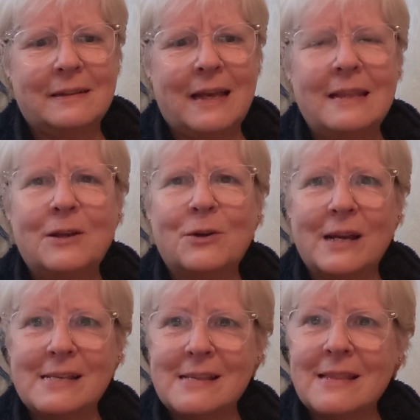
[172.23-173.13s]
And the
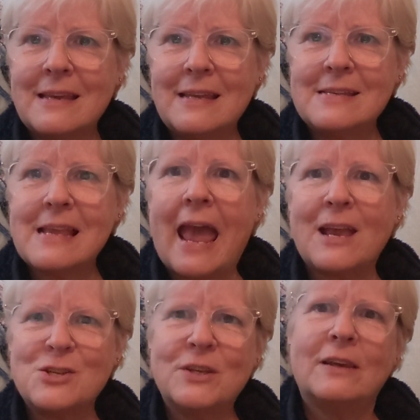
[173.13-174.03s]
crazy thing is,
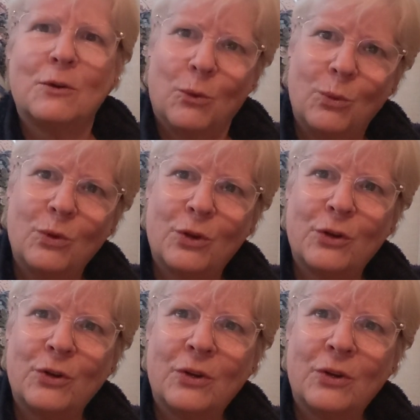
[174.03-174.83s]
as you get older,